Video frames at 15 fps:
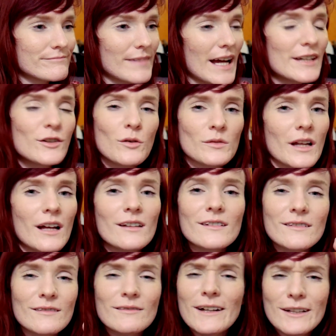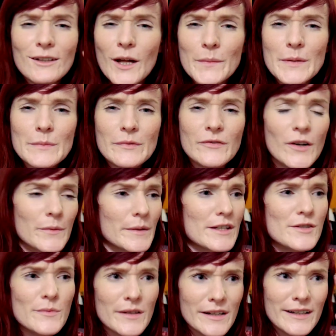know not a lot of people follow me on
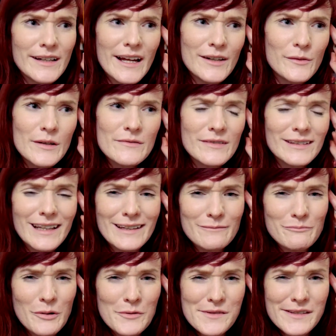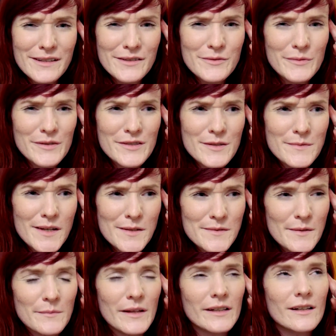Twitter, and I don't even like posting on Twitter
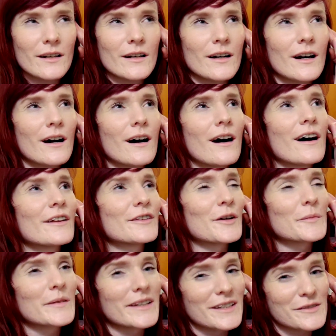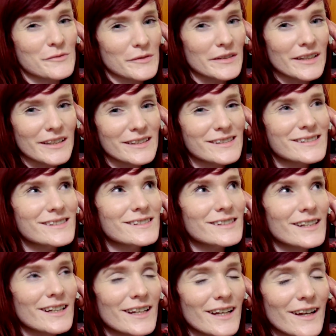sometimes. I'm like, oh, nobody's really gonna
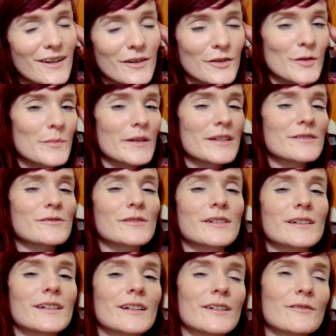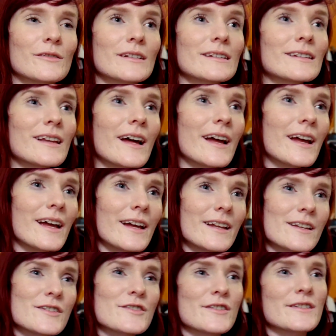see it, or nobody's really gonna relate.
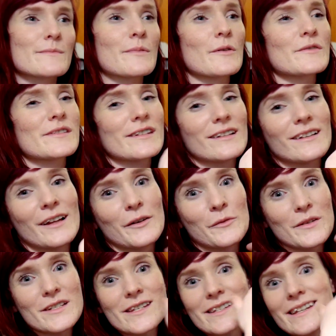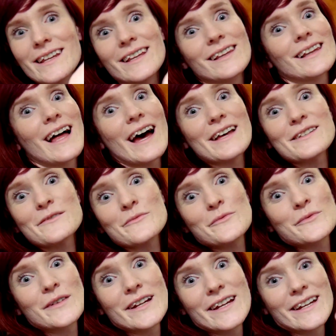It's just posting like what you did last
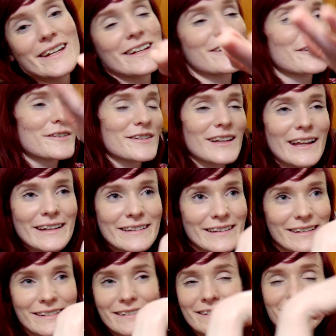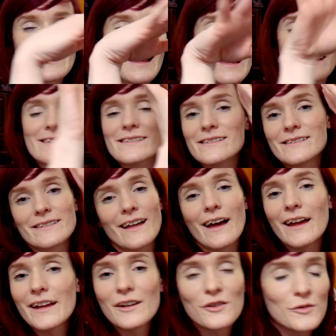week, or like the last
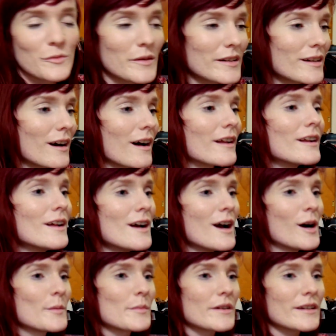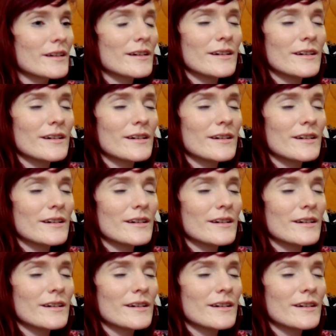night, or whatnot. But,